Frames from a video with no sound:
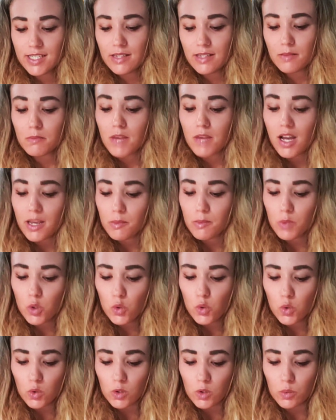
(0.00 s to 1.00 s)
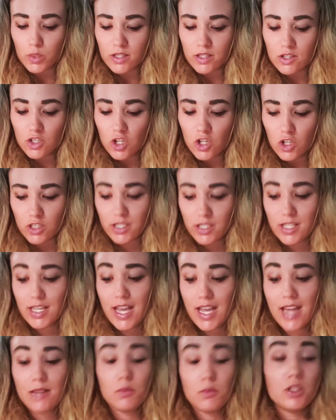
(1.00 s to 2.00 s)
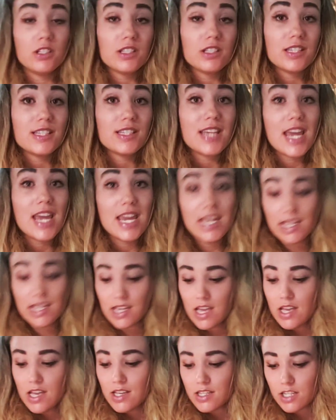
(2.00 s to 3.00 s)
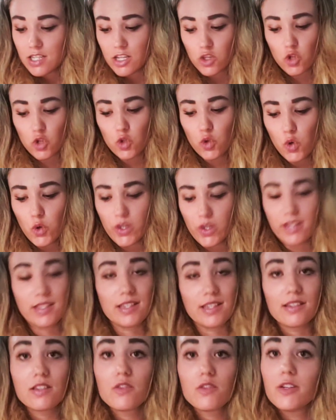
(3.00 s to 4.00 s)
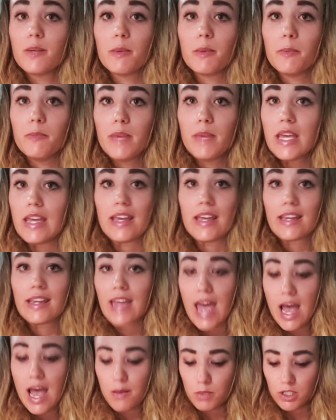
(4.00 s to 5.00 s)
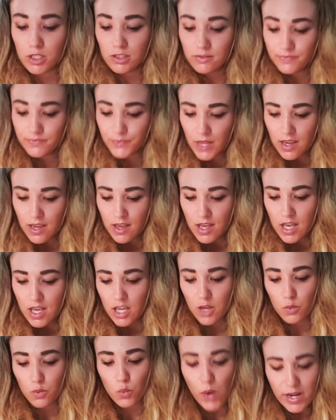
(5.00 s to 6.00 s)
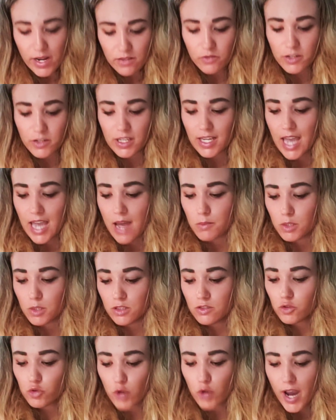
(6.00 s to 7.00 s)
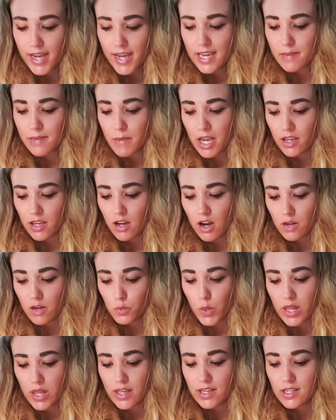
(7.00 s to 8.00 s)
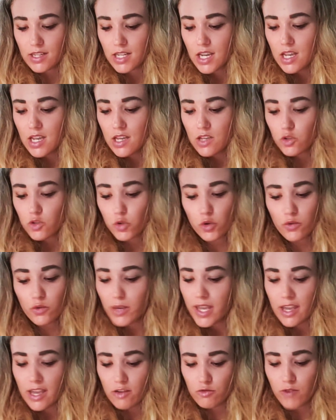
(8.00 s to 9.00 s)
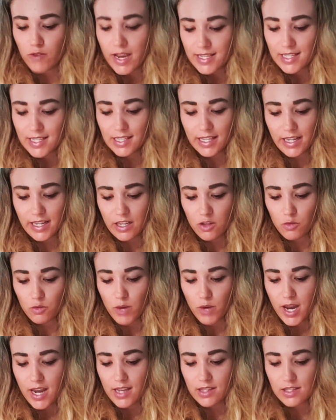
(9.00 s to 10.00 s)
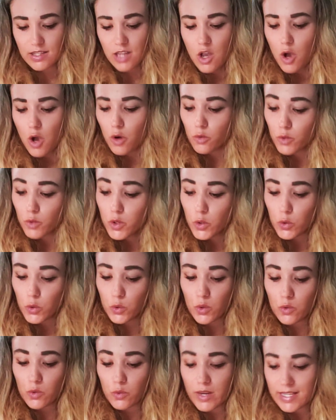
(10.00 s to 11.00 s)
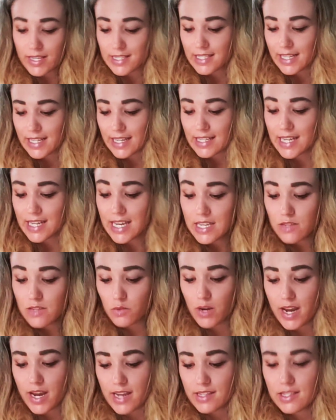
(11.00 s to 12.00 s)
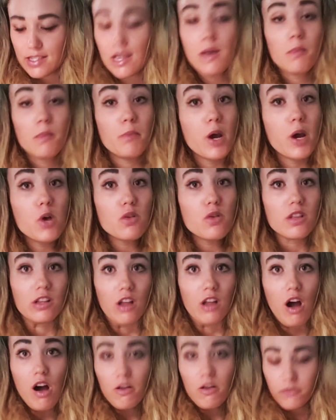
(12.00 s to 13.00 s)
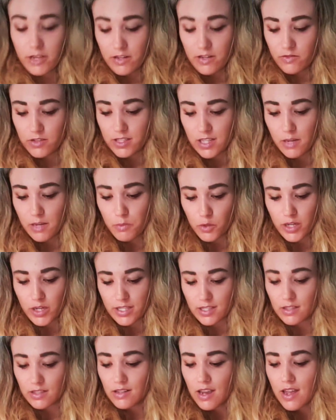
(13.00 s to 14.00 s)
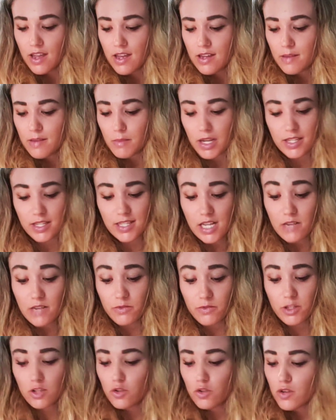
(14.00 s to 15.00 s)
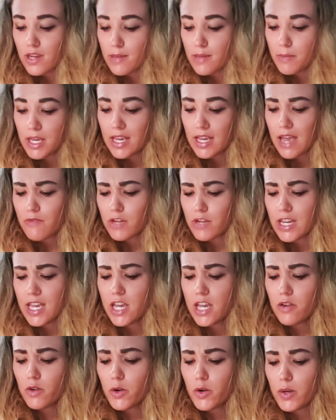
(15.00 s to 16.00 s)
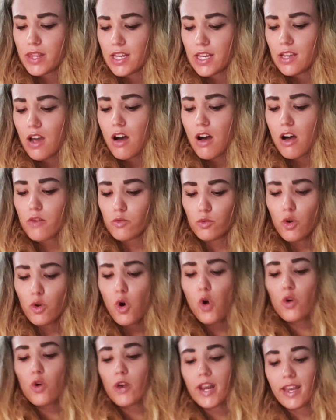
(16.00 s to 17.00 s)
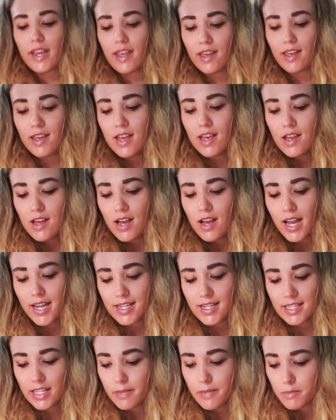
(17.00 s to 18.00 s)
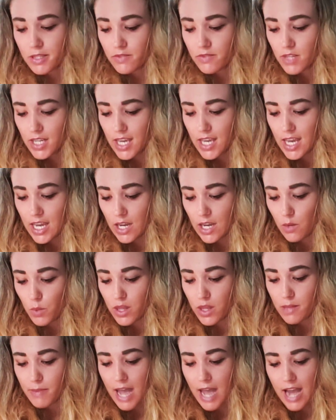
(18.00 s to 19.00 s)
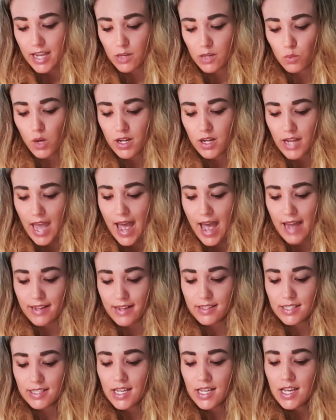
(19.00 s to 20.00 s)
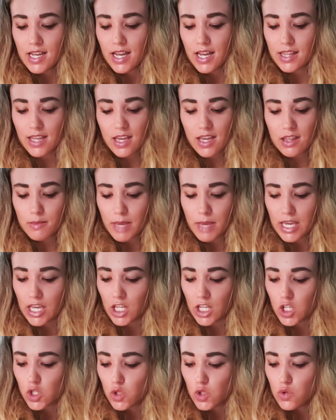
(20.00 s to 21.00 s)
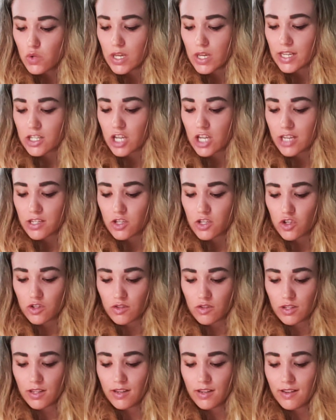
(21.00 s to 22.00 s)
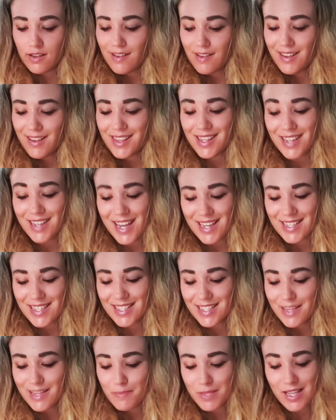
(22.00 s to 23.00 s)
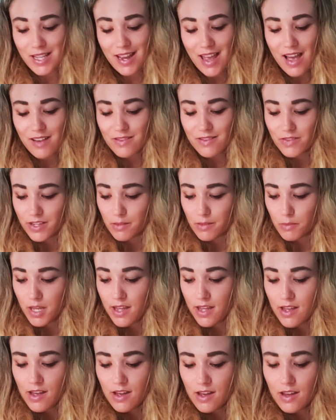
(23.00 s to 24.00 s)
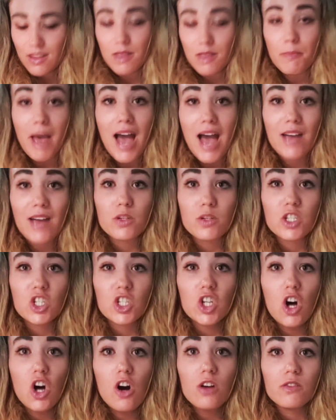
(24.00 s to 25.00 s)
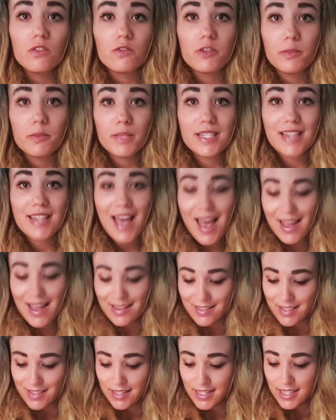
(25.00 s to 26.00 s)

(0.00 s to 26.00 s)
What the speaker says: My mule was not the animal to take such noises from a mere camel. It went for the camel, dragging my cart with it, Trouvere wrestling at the reins, Haroon wrestling at his reins, both laughing for some reason, myself screaming, every hero in the yard roaring. I had a glimpse of the king with the bag in one hand and the other making soothing gestures. The next glimpse I had of him, the bag was gone from his hand.